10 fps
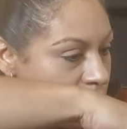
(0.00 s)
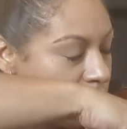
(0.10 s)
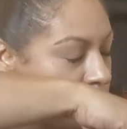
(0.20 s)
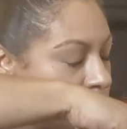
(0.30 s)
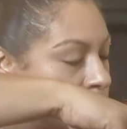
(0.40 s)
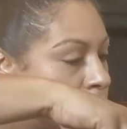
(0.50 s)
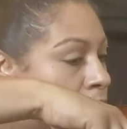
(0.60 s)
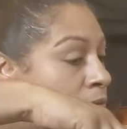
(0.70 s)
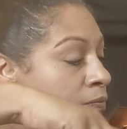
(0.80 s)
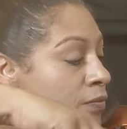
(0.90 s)

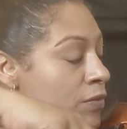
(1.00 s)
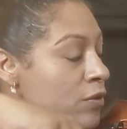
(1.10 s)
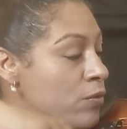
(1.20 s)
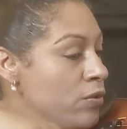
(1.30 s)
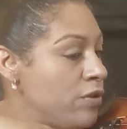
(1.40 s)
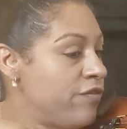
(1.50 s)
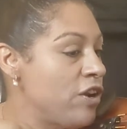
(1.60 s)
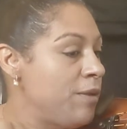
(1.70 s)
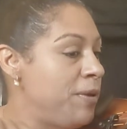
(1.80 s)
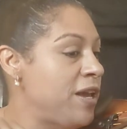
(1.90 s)

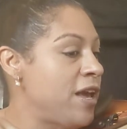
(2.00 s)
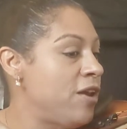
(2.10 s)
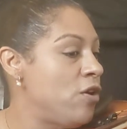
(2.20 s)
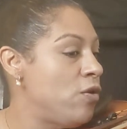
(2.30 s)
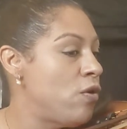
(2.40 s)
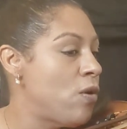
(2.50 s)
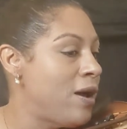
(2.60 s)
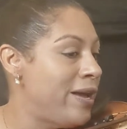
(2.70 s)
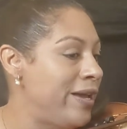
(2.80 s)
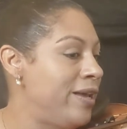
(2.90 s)
very piano,
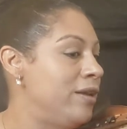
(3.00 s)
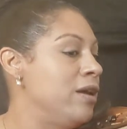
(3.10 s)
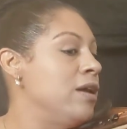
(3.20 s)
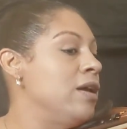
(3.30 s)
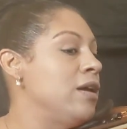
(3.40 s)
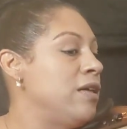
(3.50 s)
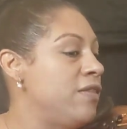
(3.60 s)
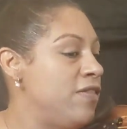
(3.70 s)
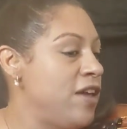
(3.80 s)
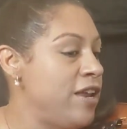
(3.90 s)
quiet.
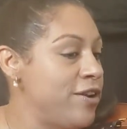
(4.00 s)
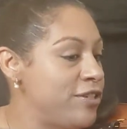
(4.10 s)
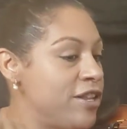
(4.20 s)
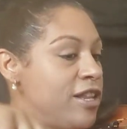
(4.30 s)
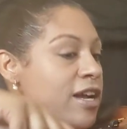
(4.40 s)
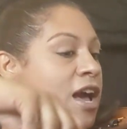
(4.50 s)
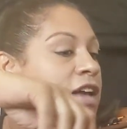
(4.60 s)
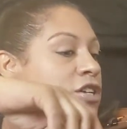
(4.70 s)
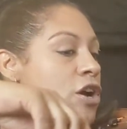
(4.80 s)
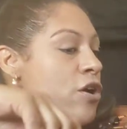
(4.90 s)
Then here's the
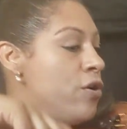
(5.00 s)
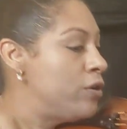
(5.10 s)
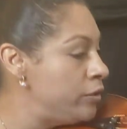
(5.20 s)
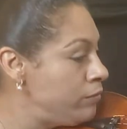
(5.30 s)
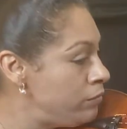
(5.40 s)
legato.